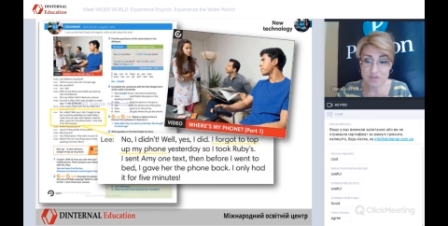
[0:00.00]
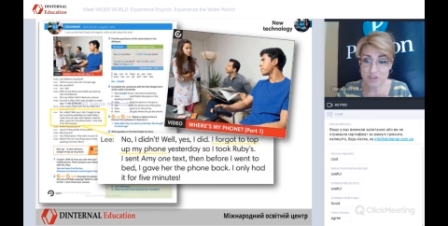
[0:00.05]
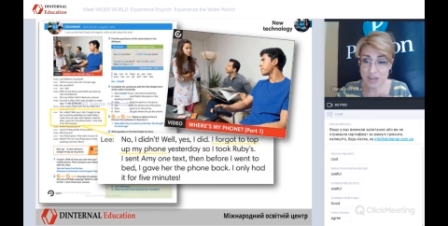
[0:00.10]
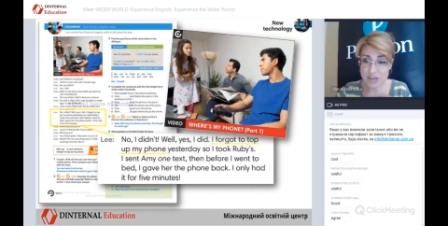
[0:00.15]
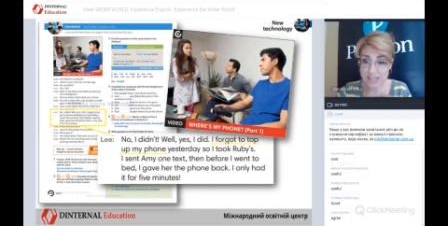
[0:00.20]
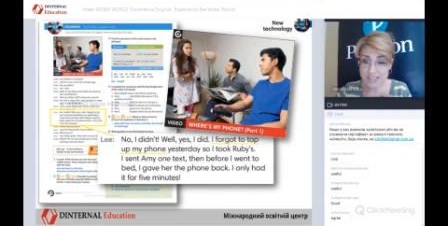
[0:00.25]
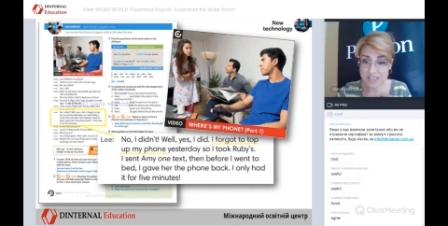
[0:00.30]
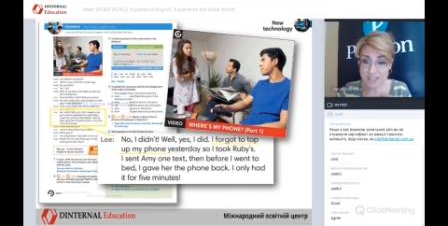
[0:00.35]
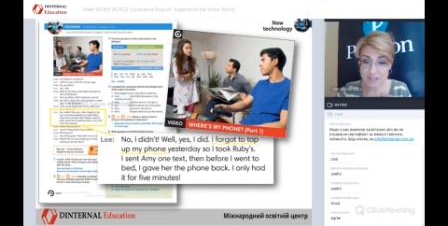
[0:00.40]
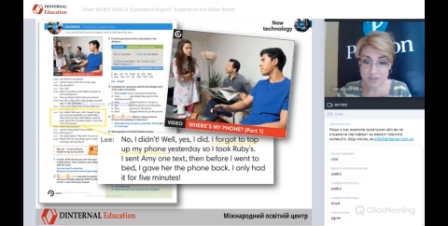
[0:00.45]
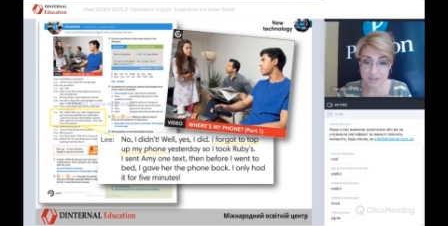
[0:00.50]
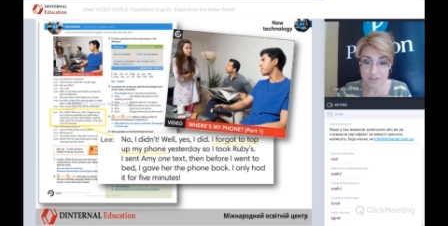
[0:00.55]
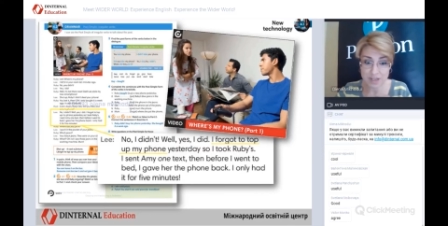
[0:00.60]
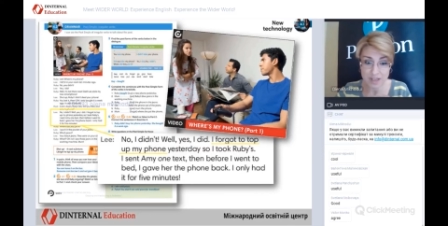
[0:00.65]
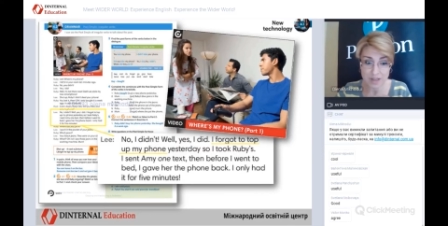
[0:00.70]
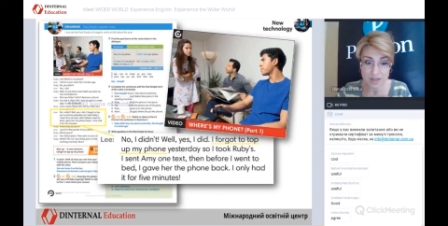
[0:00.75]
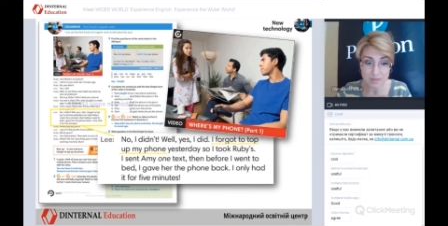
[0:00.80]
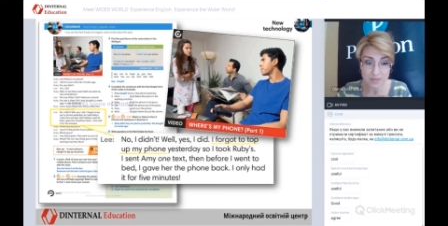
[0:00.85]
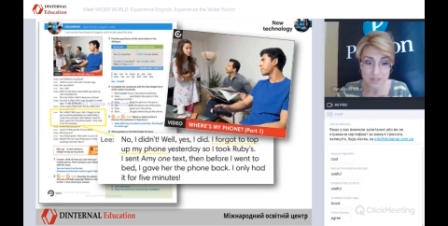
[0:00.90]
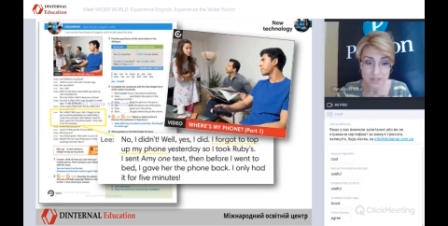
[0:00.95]
phrasal
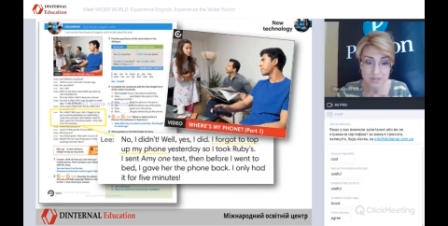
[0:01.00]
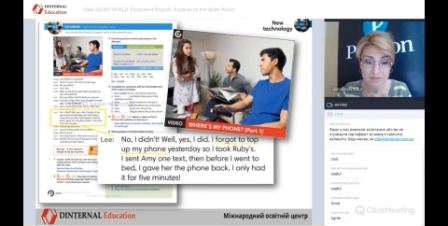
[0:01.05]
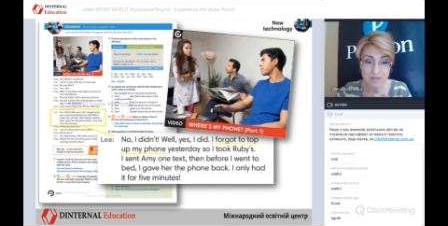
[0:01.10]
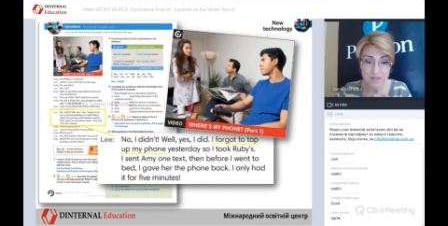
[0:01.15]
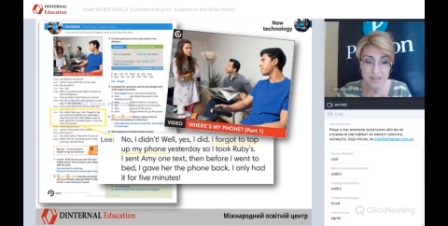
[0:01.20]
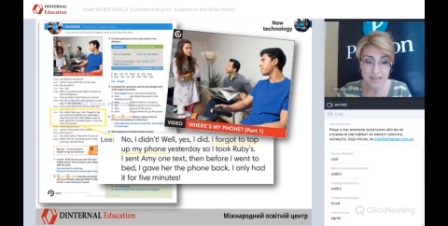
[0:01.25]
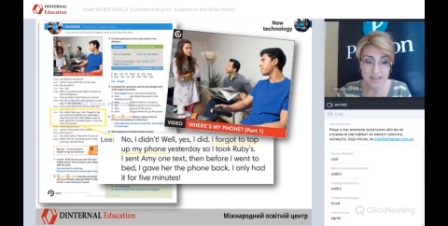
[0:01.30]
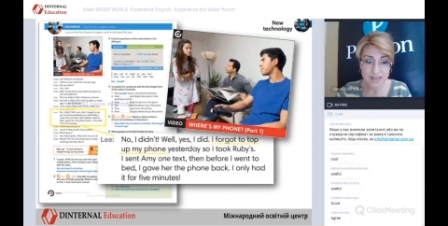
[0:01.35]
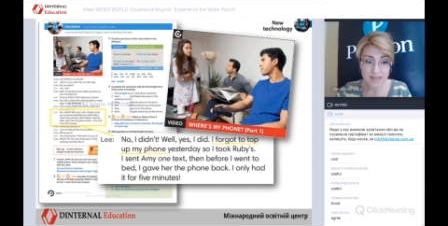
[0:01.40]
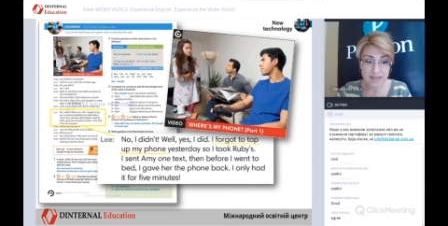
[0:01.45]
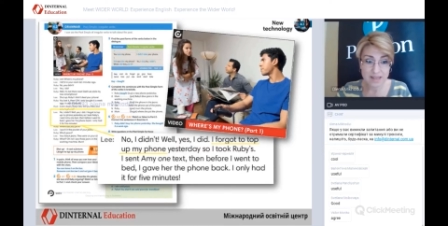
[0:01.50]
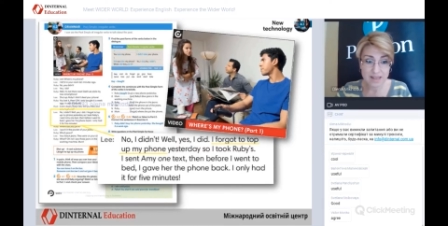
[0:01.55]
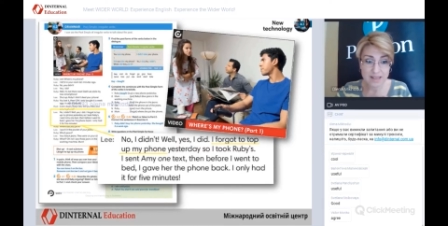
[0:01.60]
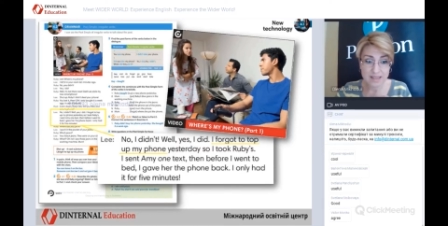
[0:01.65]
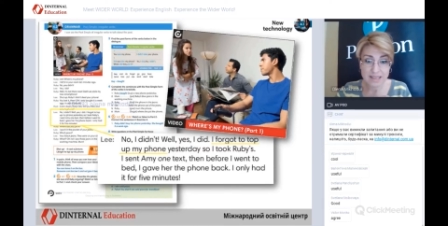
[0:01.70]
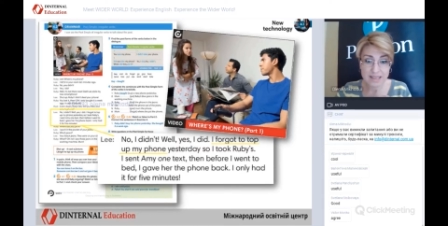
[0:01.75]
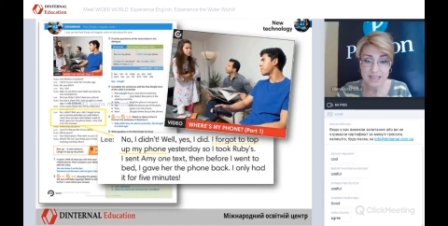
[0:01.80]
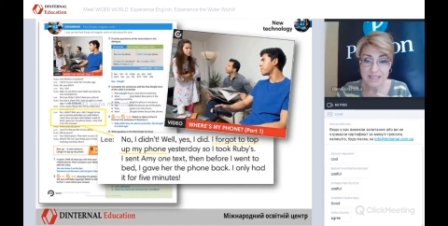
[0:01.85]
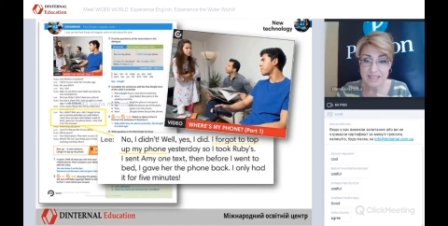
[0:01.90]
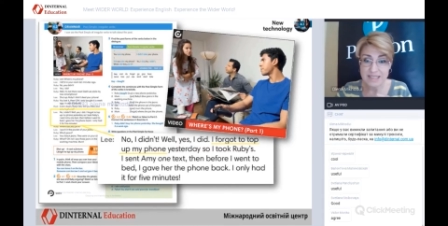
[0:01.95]
verbs?
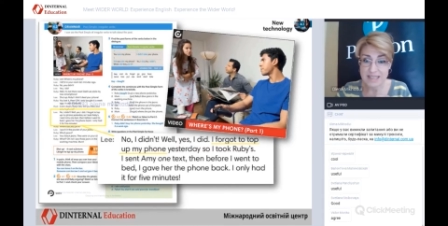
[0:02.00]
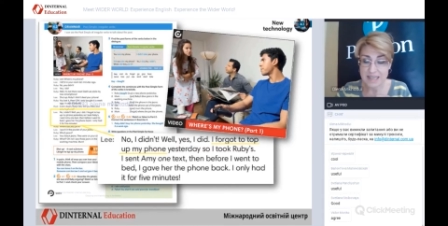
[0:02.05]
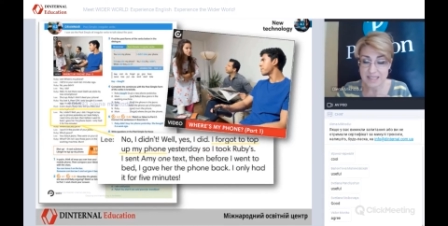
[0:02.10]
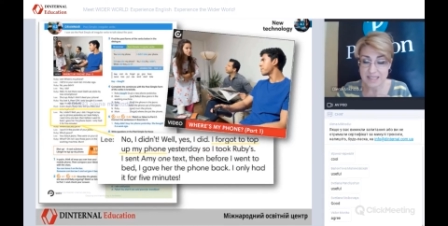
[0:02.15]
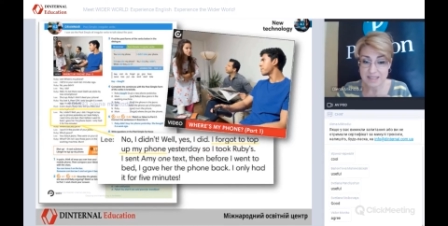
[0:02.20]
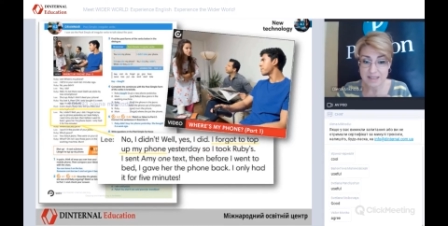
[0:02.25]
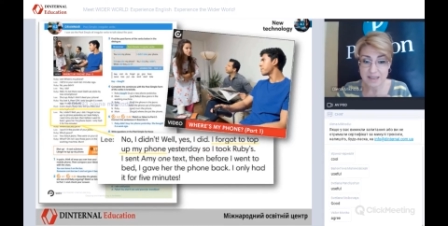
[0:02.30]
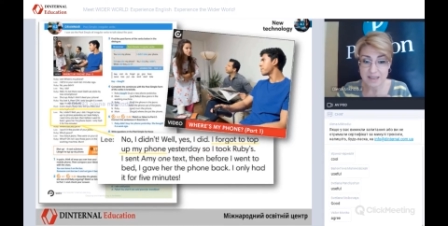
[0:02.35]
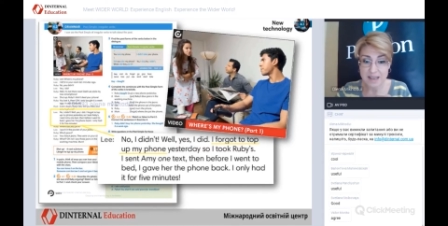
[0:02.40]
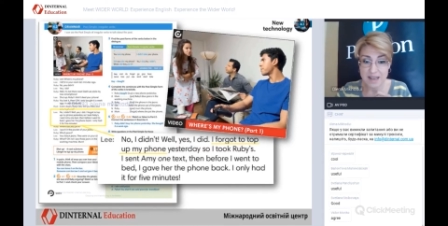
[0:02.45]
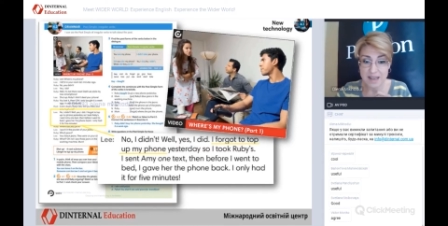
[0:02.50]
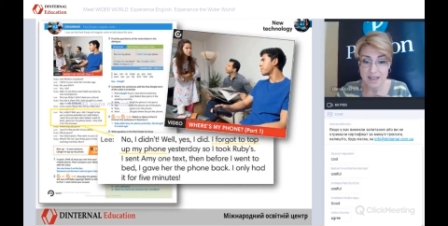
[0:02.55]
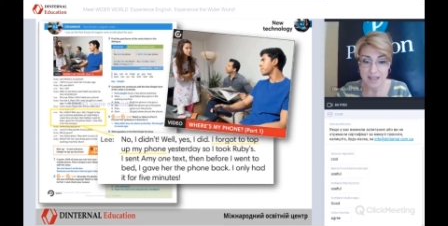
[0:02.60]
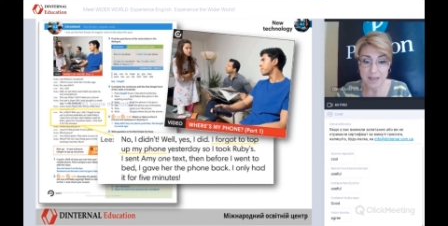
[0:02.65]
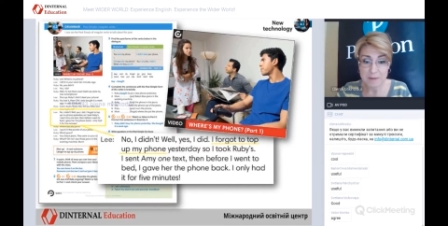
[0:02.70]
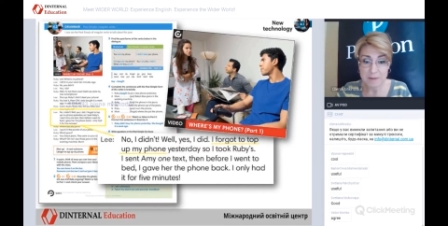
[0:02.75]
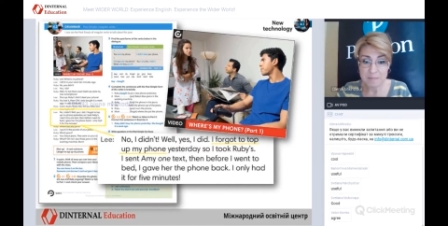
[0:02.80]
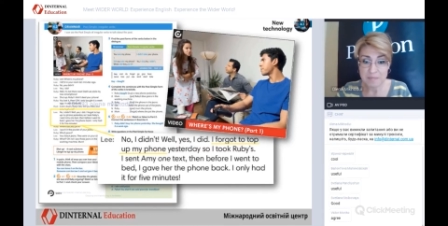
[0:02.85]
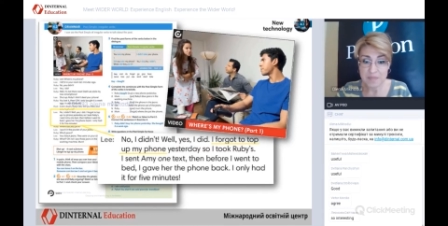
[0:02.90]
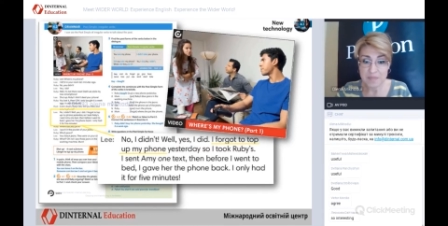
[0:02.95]
Lee, says the
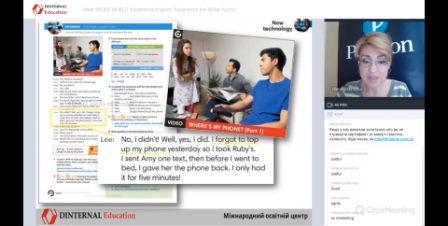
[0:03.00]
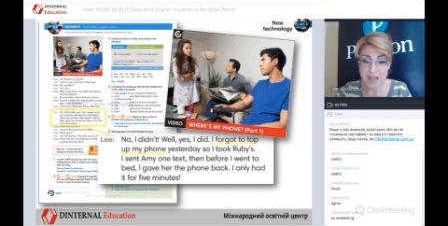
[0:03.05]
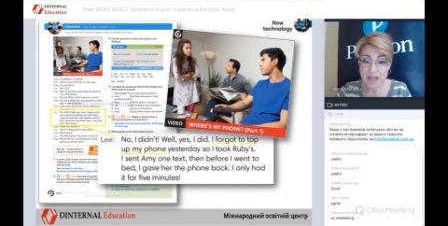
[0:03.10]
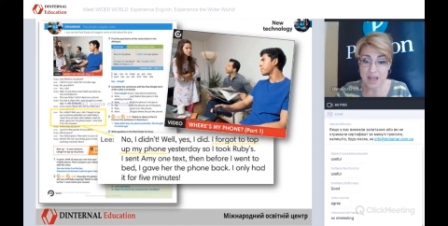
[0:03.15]
guy,